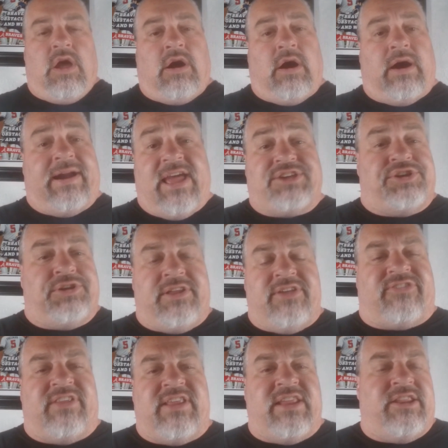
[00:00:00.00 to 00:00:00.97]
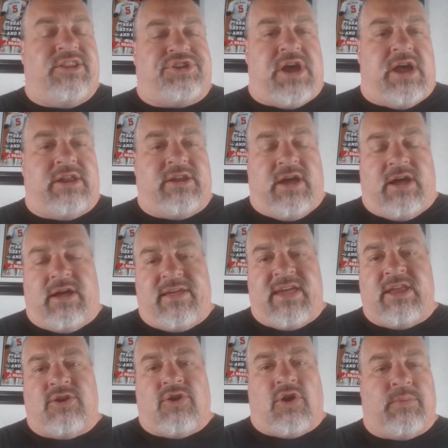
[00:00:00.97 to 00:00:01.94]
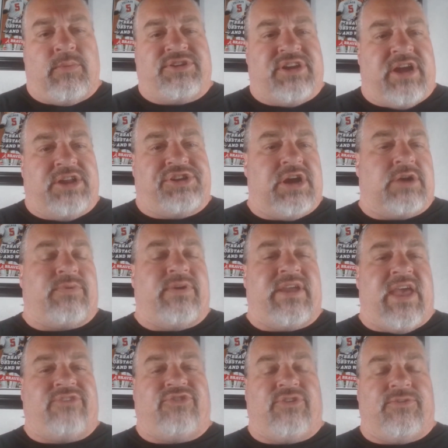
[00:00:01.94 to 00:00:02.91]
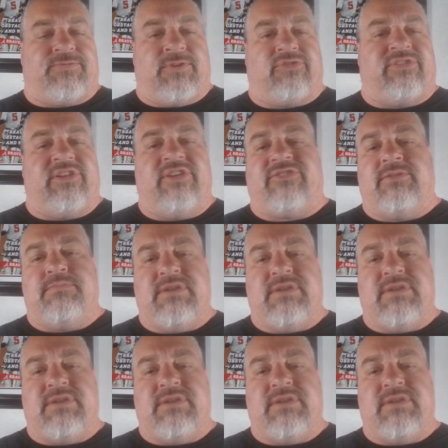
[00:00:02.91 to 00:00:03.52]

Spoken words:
All right, as you listen in to John Hittin' Hard with Jon Chuckery as your first listen,